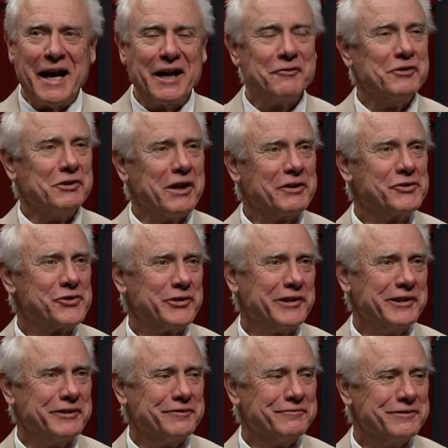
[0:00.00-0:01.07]
have the
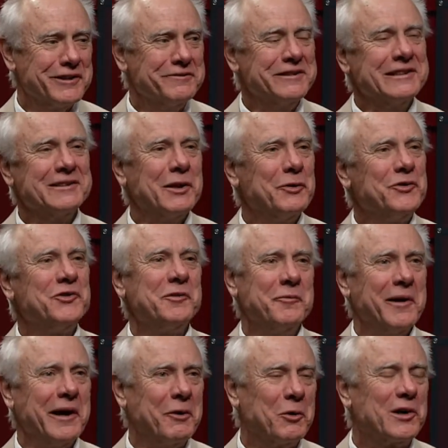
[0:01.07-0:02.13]
luxury of living close to
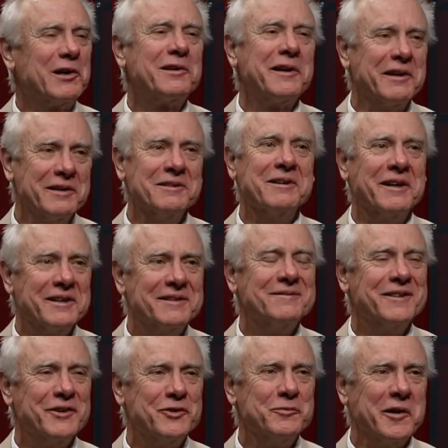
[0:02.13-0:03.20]
my work, and I
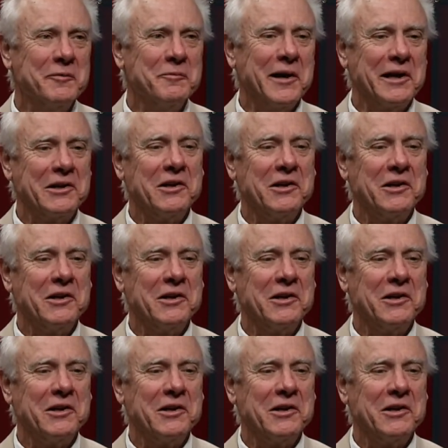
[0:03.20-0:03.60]
yeah. use my bike